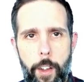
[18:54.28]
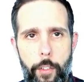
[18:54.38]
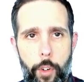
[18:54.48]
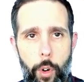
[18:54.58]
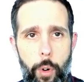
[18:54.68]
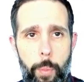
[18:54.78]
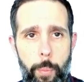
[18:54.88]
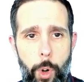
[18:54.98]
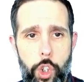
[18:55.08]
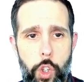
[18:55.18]
For
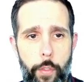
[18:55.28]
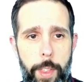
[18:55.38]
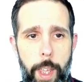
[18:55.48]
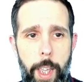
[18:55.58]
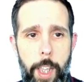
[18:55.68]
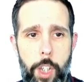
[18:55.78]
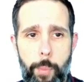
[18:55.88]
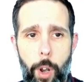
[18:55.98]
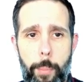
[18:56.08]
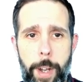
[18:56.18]
most of the
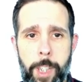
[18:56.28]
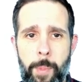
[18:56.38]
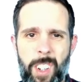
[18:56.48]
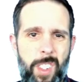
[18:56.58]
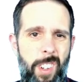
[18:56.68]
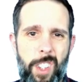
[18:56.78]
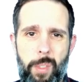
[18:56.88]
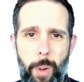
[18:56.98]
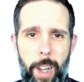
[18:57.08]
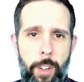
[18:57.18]
smaller benchmarks, there is
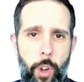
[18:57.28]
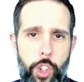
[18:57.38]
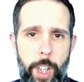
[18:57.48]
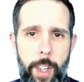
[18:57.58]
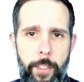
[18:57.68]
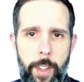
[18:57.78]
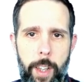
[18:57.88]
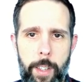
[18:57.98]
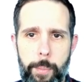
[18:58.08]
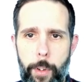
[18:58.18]
really no
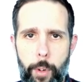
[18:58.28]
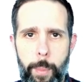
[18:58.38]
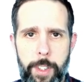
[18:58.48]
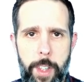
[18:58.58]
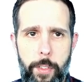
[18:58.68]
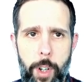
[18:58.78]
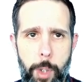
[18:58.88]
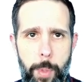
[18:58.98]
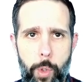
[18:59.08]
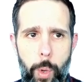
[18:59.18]
significant performance difference
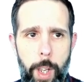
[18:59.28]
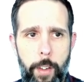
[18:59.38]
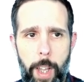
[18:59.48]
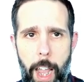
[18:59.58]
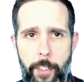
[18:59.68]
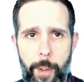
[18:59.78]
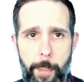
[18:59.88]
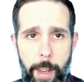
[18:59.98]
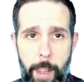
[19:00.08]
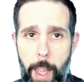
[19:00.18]
between F3M
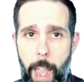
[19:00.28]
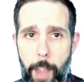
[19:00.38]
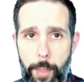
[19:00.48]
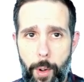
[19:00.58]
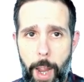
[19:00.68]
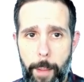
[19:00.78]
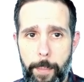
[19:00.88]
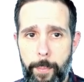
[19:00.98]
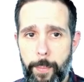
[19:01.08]
and F3M.